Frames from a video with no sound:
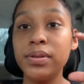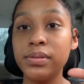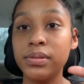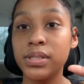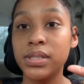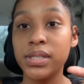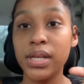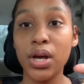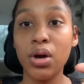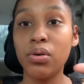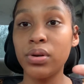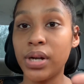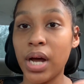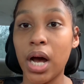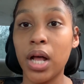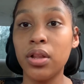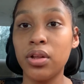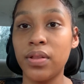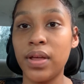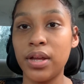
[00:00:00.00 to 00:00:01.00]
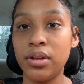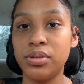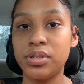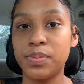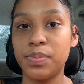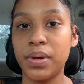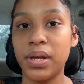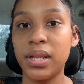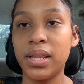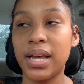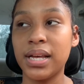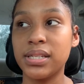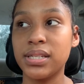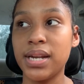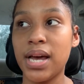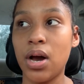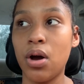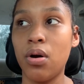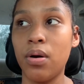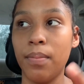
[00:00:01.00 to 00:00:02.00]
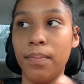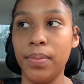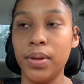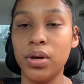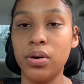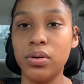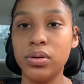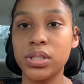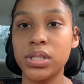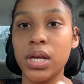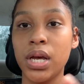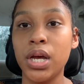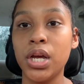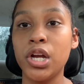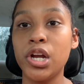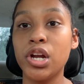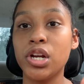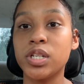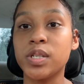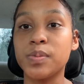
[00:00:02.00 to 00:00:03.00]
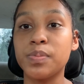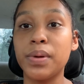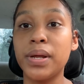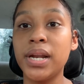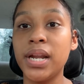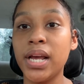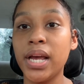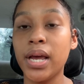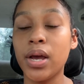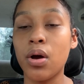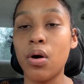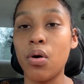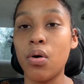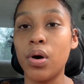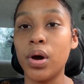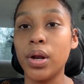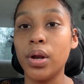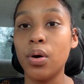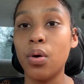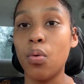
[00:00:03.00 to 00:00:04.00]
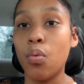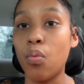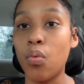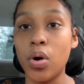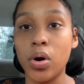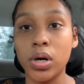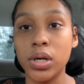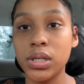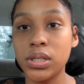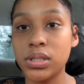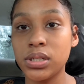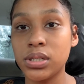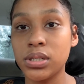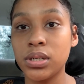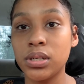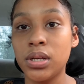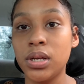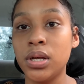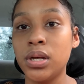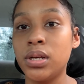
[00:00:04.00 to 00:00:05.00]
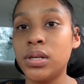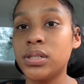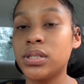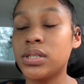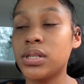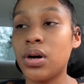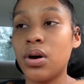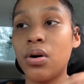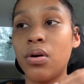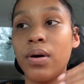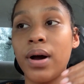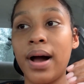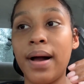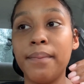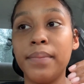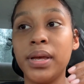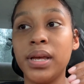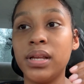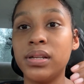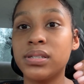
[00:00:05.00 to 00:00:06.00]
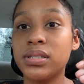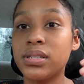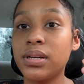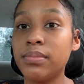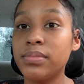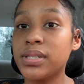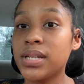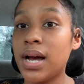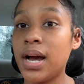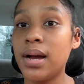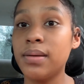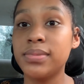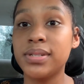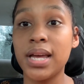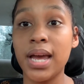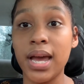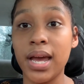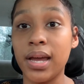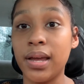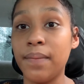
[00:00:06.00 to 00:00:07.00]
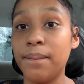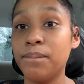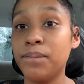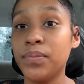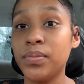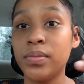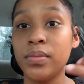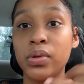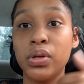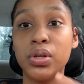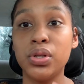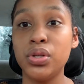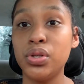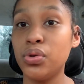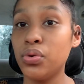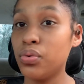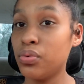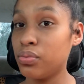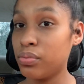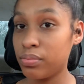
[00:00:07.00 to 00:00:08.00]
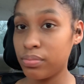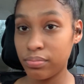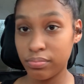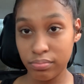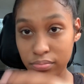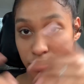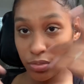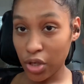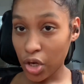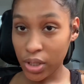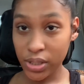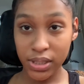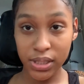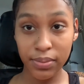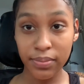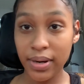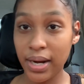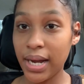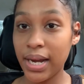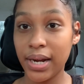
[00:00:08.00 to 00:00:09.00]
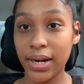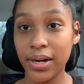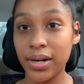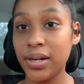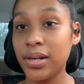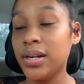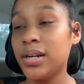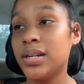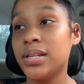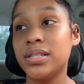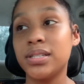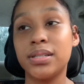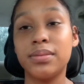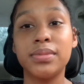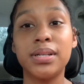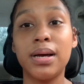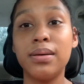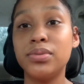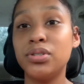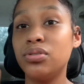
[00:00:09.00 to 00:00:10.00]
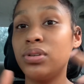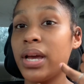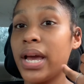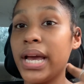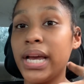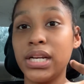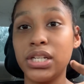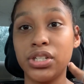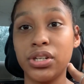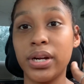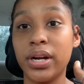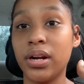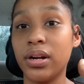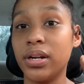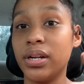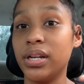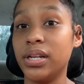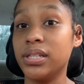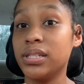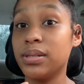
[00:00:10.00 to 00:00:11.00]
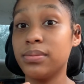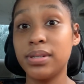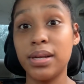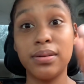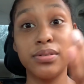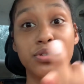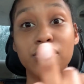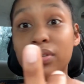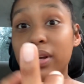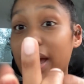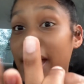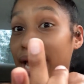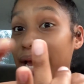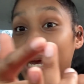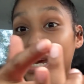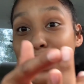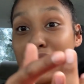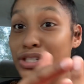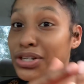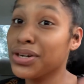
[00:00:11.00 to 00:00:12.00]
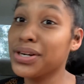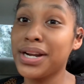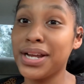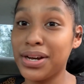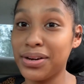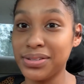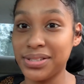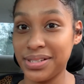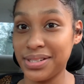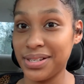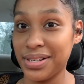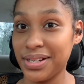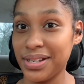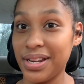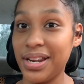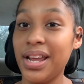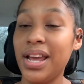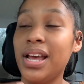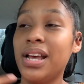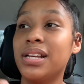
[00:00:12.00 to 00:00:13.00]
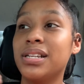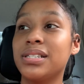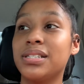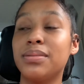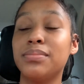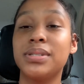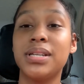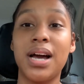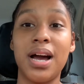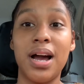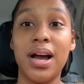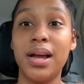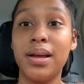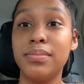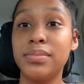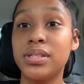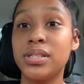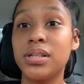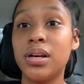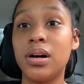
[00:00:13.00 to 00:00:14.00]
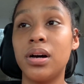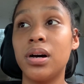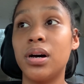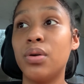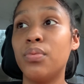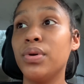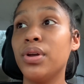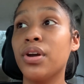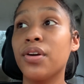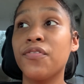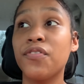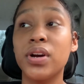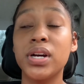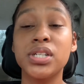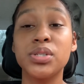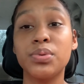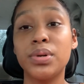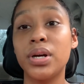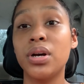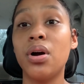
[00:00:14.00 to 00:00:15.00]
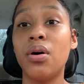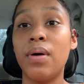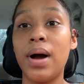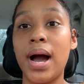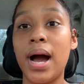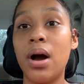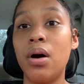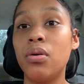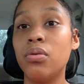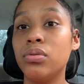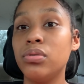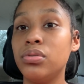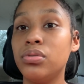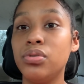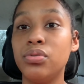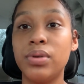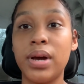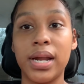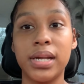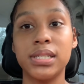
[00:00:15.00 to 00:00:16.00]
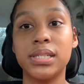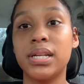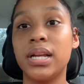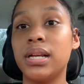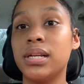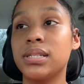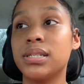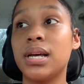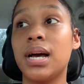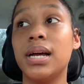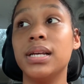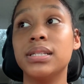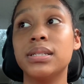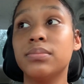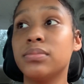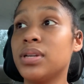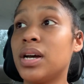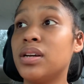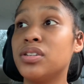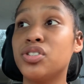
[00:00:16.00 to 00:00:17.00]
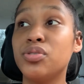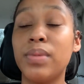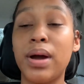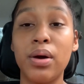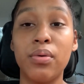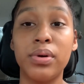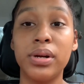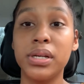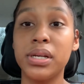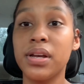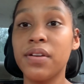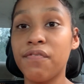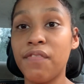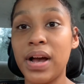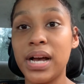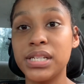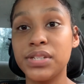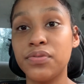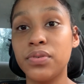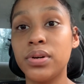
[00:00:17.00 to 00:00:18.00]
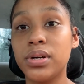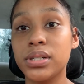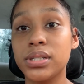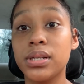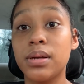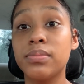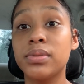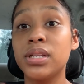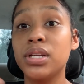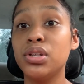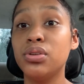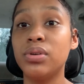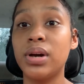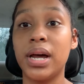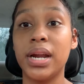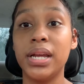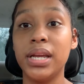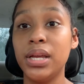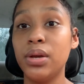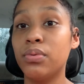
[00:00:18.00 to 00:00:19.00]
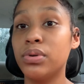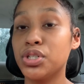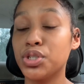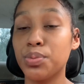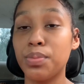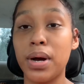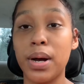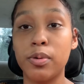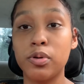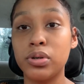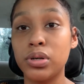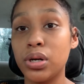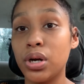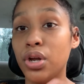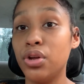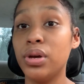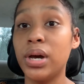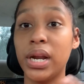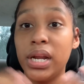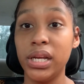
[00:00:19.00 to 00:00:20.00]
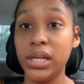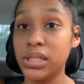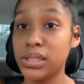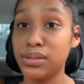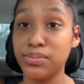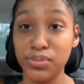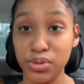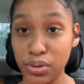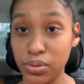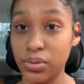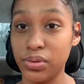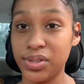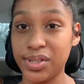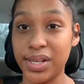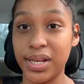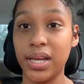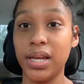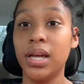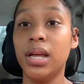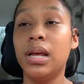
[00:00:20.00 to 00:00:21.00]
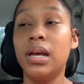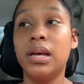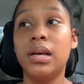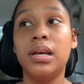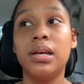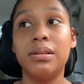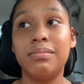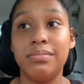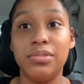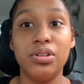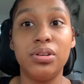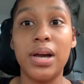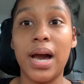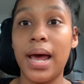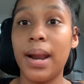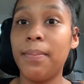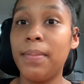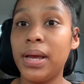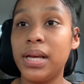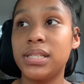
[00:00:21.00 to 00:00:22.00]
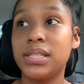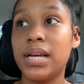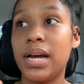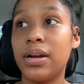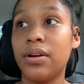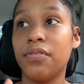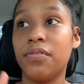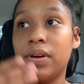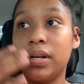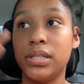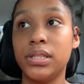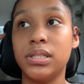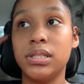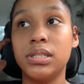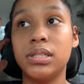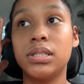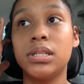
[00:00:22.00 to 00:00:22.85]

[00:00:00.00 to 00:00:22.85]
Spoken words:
single dollar that you spend that's not on bills, you're spending it on wants. So I mean, sometimes, hey, y'all see my hair, sometimes you can't get your hair done, sometimes you can't get your nails done, sometimes when your friends want to go out, you got to stay inside. Sometimes you might want to get fast food or something, you got to eat what your mom cooked, or you got to eat some noodles. Like, you got to make sacrifices.